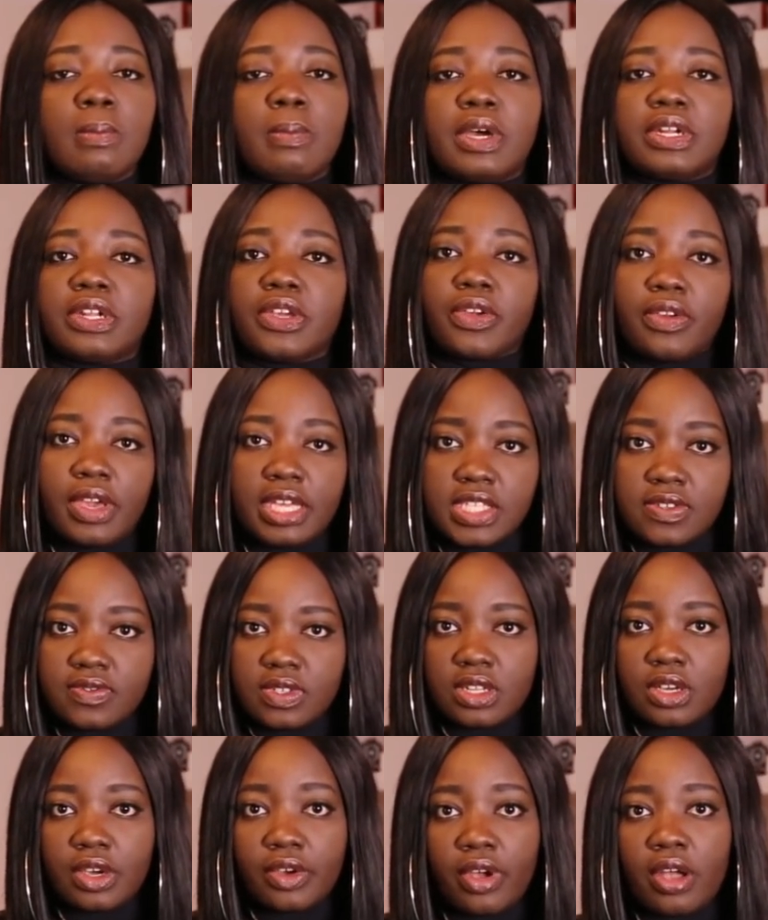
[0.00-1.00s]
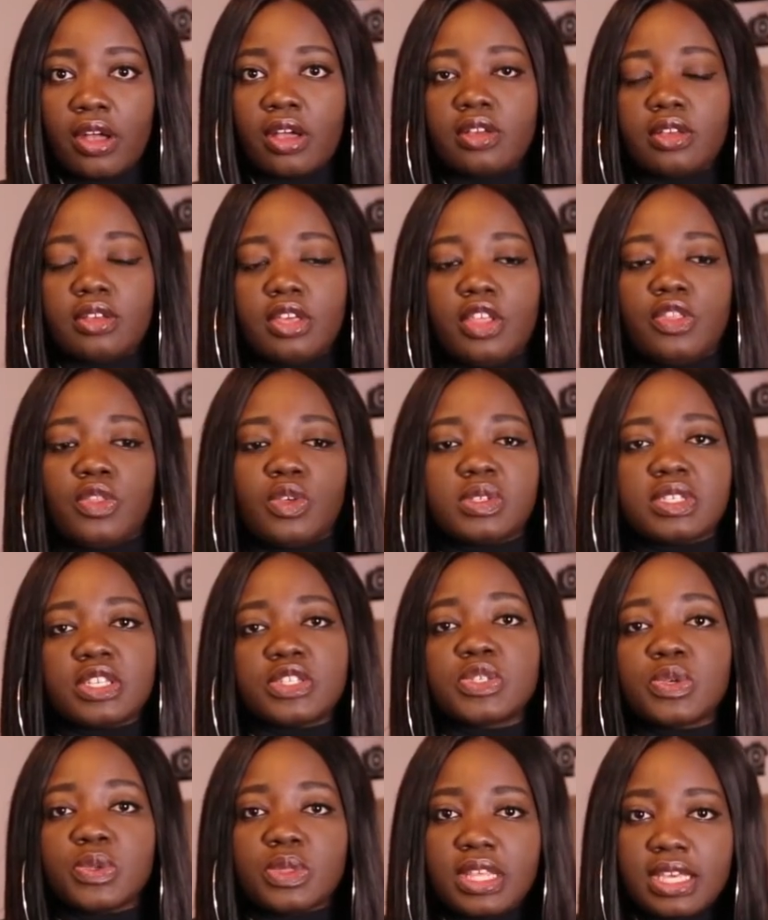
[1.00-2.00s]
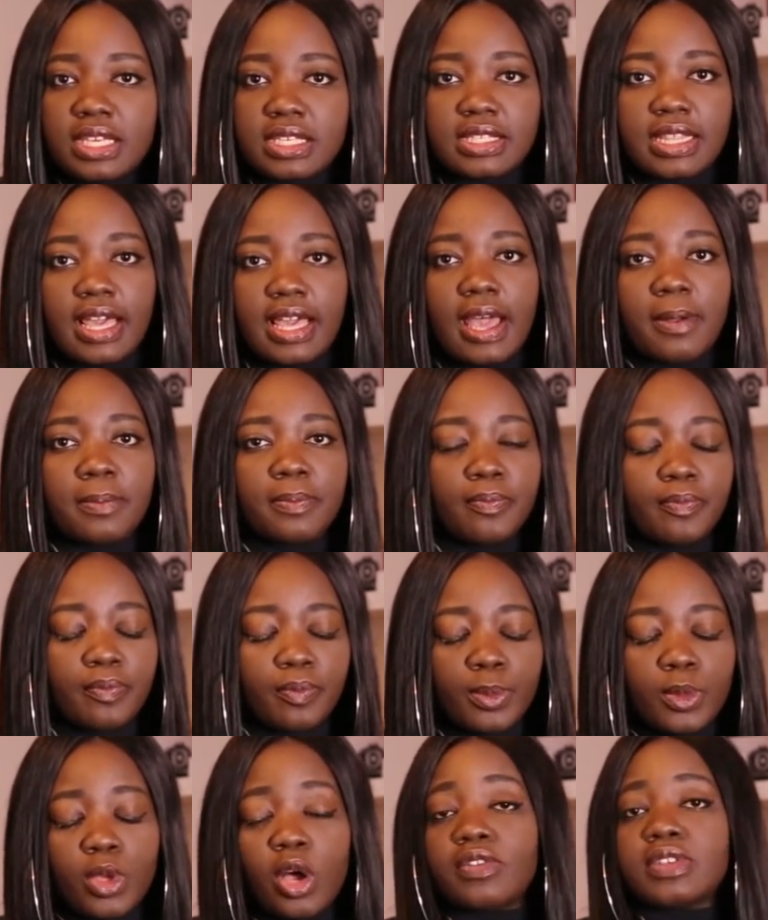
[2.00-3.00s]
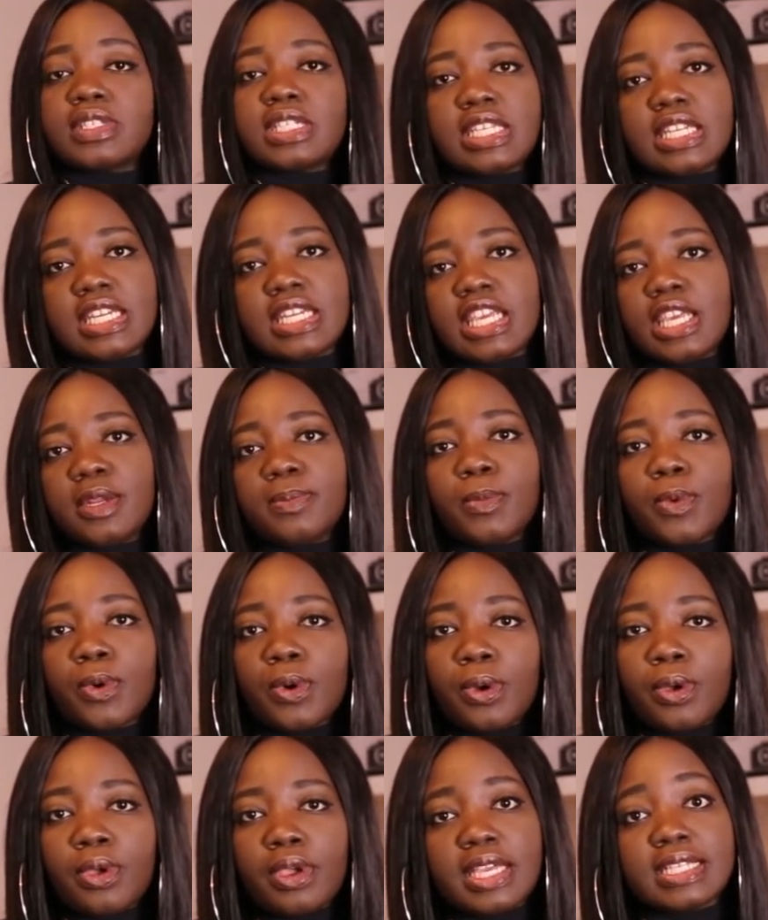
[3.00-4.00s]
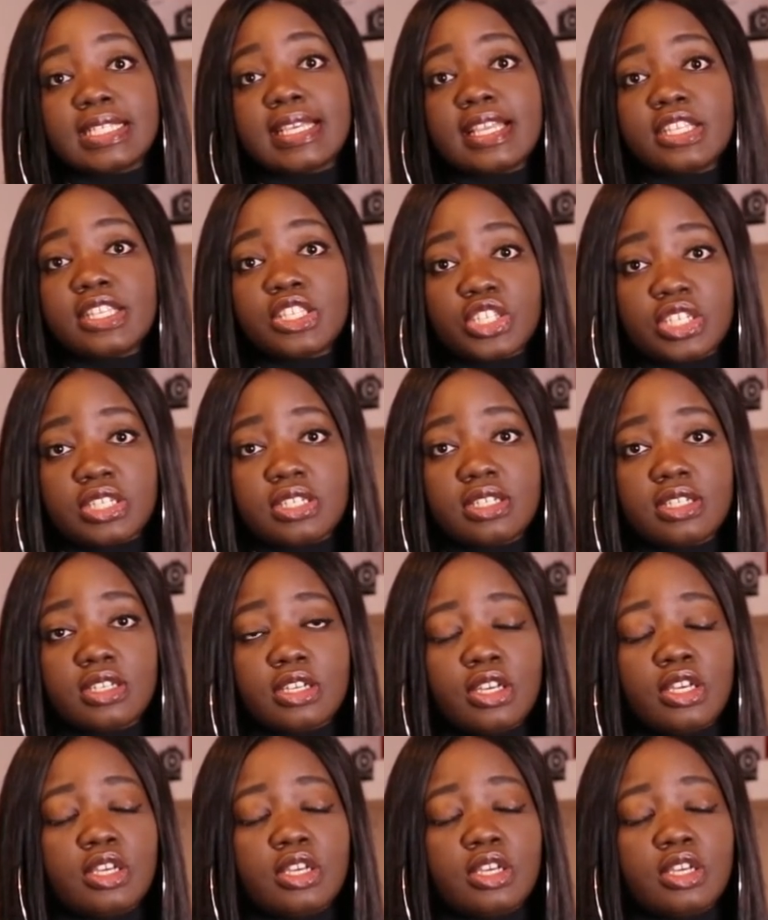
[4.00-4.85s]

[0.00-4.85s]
budding creatives in the crowd. And those are two things that obviously need more attention.